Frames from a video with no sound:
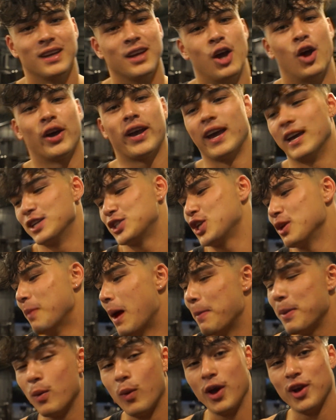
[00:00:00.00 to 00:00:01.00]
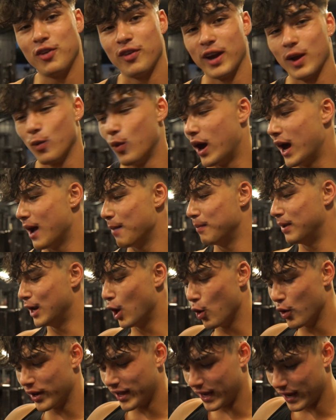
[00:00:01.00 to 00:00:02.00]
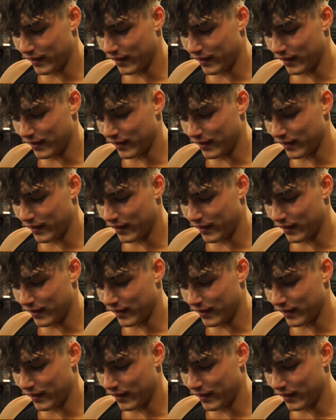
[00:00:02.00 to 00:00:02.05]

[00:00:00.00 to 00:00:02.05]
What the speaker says: Okay, so you might be wondering why I'm loading it